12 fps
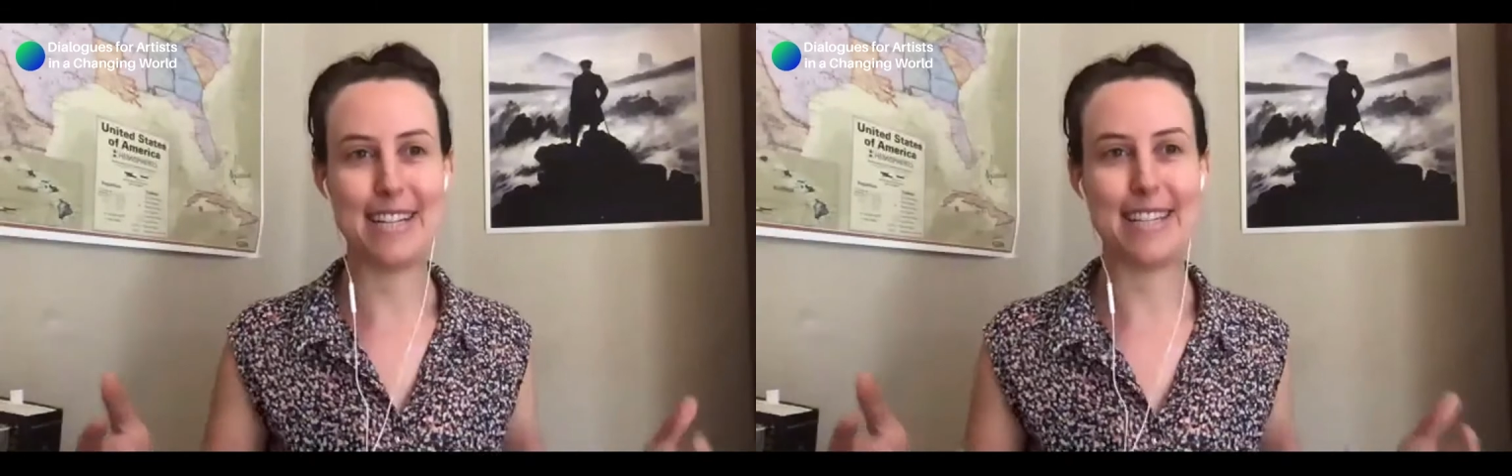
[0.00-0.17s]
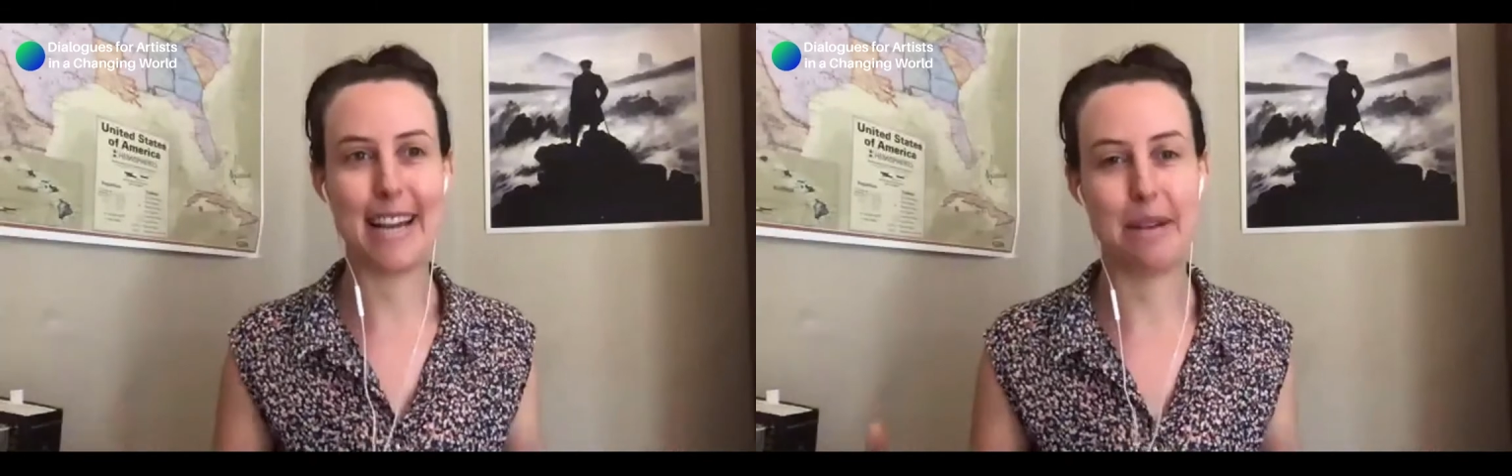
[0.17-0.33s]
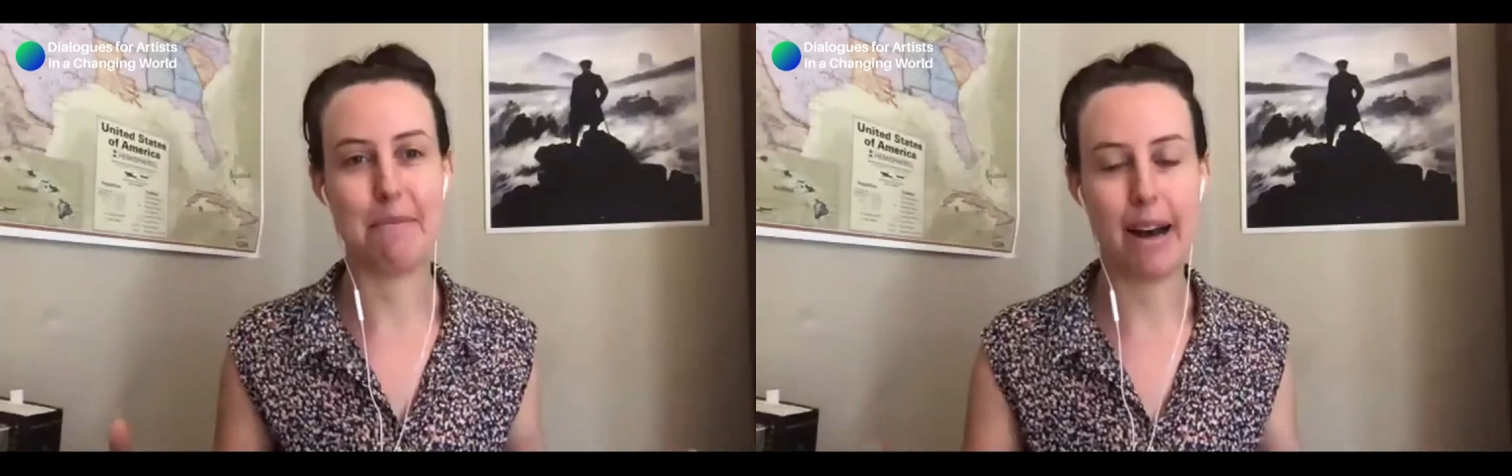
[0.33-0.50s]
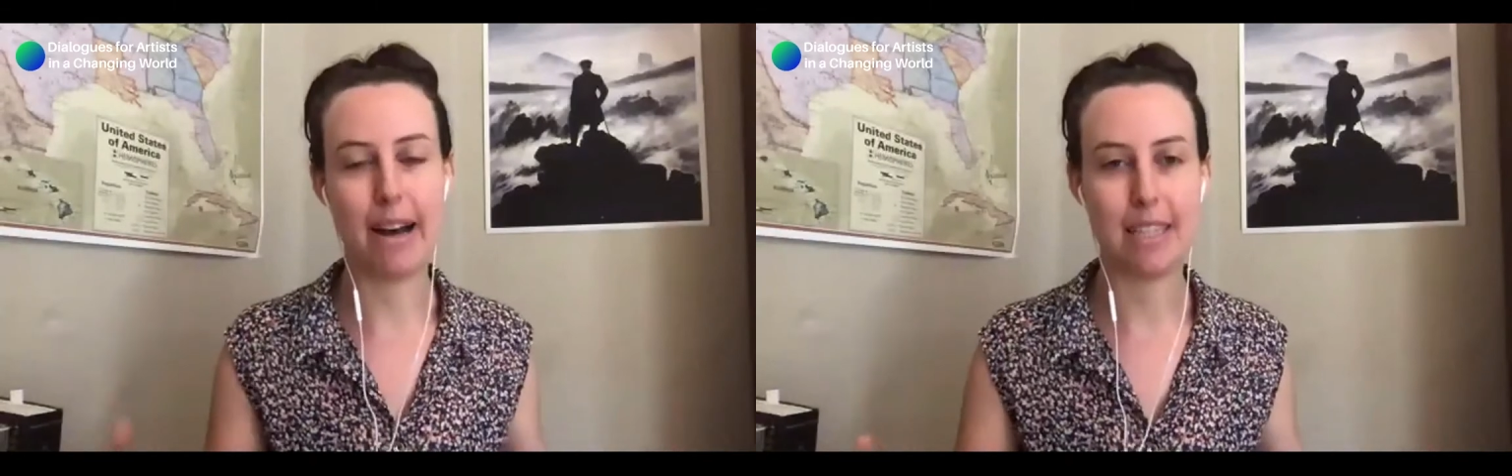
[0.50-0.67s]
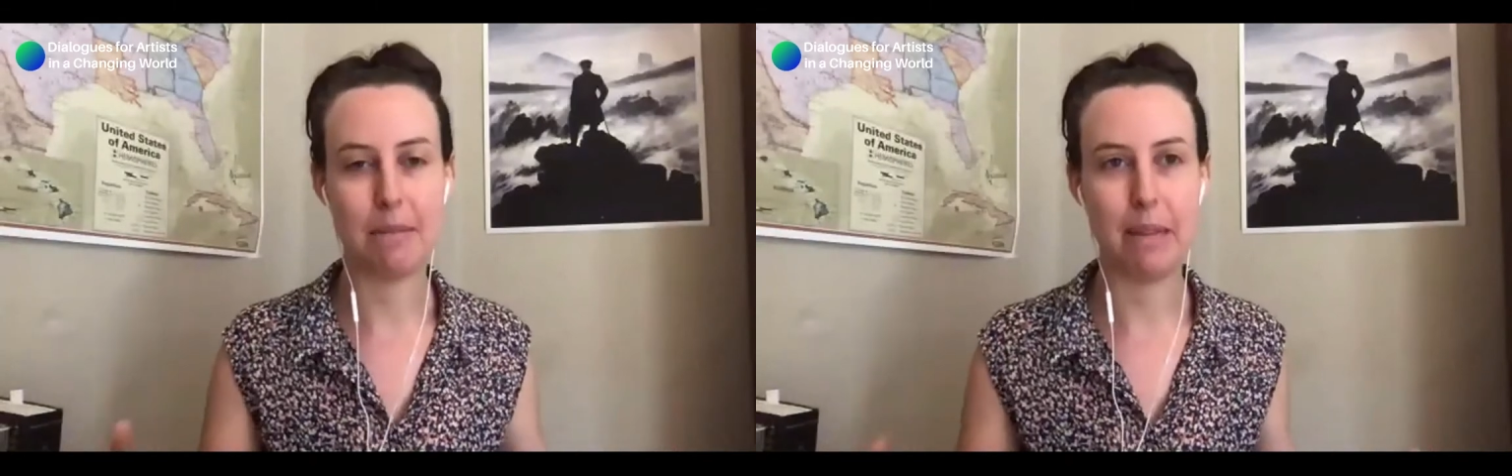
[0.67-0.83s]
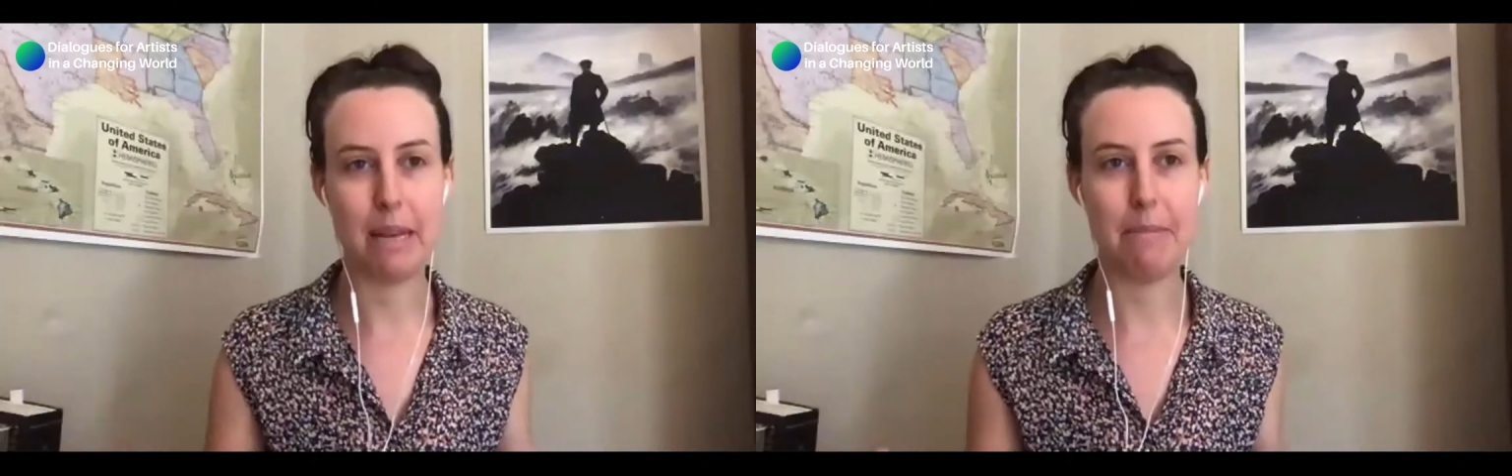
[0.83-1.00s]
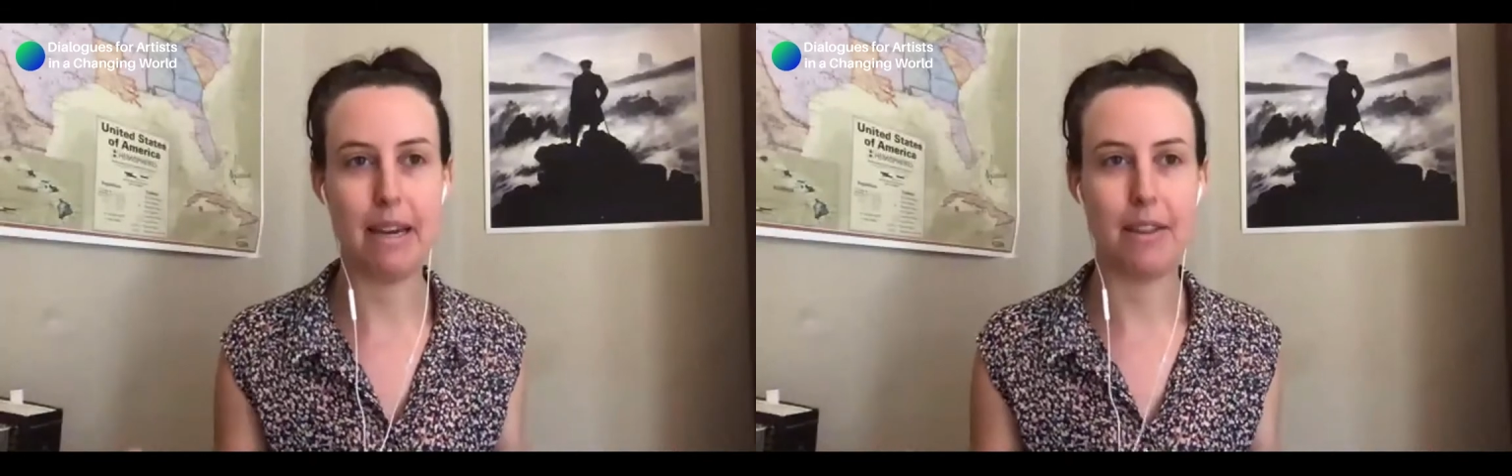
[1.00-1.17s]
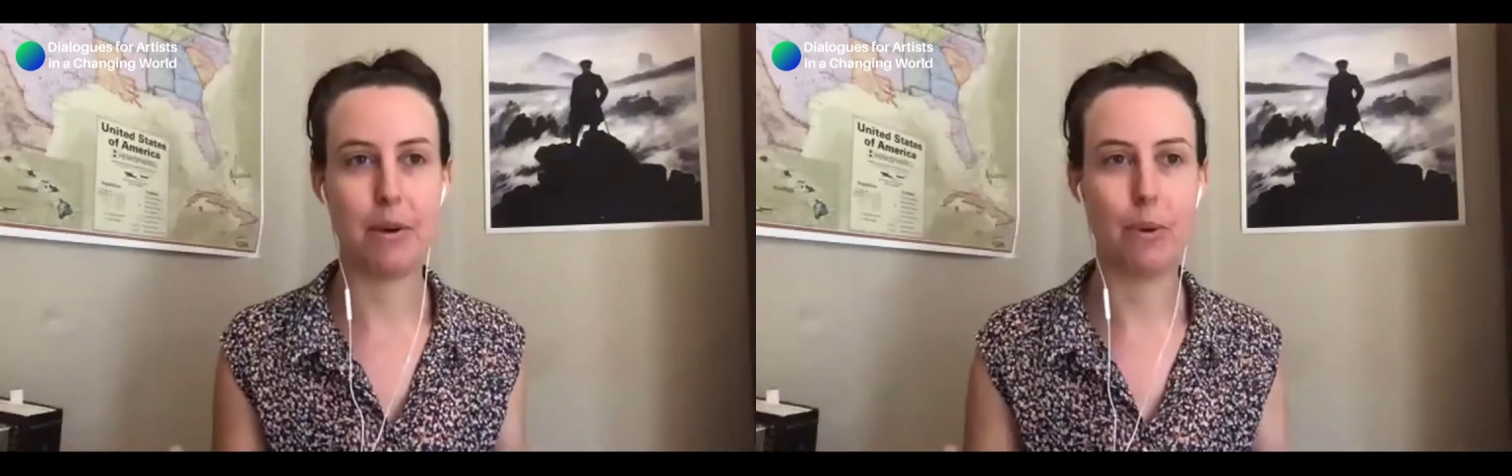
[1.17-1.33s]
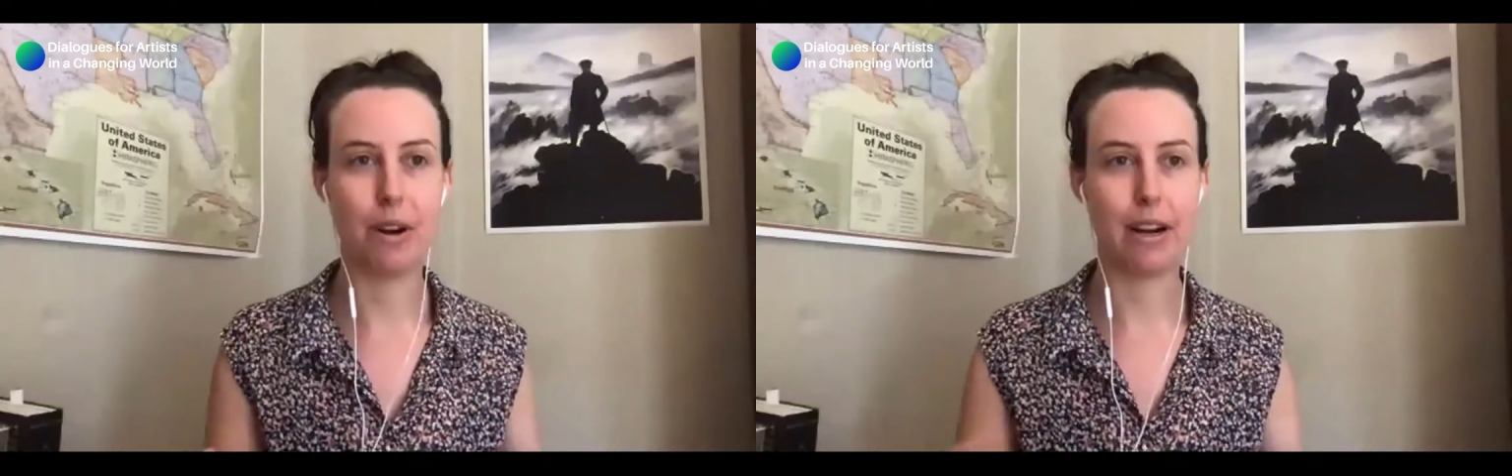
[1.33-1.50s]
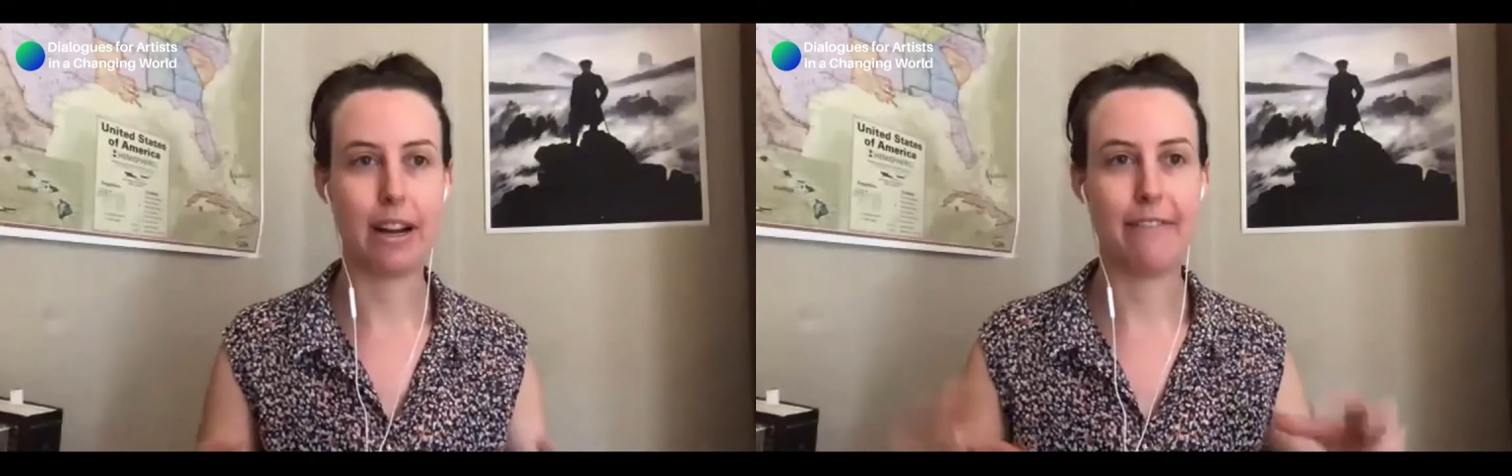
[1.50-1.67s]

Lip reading: as I can possibly be in the work,